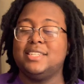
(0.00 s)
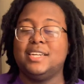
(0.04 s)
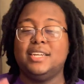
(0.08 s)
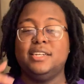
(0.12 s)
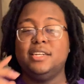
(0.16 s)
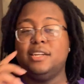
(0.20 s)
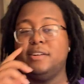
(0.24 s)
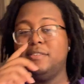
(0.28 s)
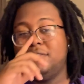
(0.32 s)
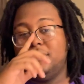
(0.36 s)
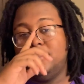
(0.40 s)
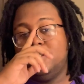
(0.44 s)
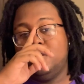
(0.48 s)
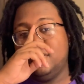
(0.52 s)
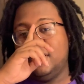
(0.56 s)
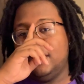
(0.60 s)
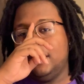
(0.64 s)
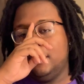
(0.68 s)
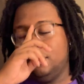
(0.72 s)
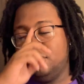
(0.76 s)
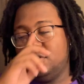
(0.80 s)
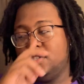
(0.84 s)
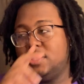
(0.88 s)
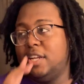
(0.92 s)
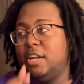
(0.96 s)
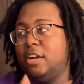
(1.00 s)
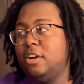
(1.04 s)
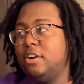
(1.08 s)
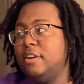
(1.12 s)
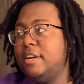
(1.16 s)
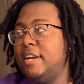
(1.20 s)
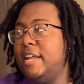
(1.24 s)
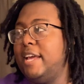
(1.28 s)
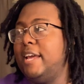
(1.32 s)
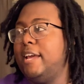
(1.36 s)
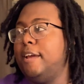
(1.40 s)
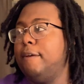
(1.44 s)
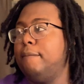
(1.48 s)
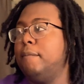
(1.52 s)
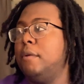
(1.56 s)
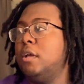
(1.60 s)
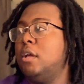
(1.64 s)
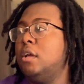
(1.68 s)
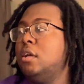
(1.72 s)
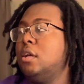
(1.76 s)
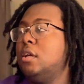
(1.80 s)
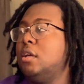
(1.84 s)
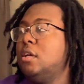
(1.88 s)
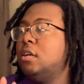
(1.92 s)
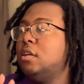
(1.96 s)
I never know how to say her name.
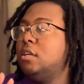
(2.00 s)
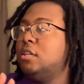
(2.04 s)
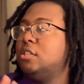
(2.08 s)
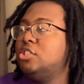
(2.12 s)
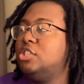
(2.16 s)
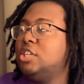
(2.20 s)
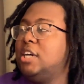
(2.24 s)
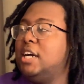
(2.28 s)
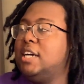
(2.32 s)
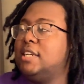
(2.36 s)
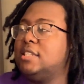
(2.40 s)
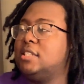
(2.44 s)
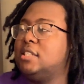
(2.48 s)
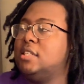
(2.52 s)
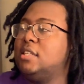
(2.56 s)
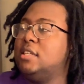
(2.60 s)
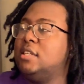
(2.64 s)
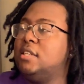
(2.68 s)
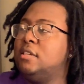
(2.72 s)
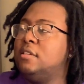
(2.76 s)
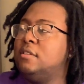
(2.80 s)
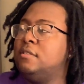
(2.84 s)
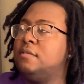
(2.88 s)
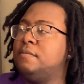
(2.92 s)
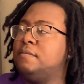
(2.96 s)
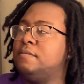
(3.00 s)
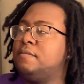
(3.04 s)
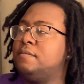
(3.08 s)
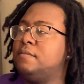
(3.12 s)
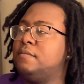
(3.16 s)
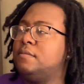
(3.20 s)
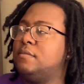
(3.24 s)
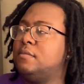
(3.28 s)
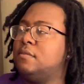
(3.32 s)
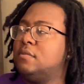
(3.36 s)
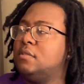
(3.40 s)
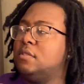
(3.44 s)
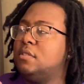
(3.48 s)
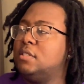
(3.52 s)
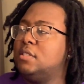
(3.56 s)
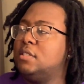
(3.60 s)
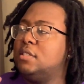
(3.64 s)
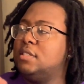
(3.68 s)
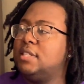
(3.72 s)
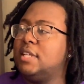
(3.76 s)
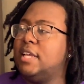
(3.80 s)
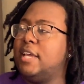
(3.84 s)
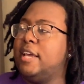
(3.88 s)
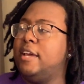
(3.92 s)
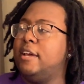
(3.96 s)
Jocelyn,
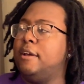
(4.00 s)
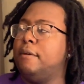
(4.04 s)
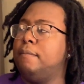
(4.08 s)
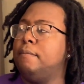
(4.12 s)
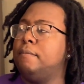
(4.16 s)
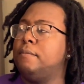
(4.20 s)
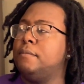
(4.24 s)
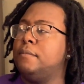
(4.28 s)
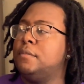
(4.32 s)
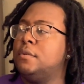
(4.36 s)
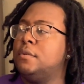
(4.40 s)
Sam,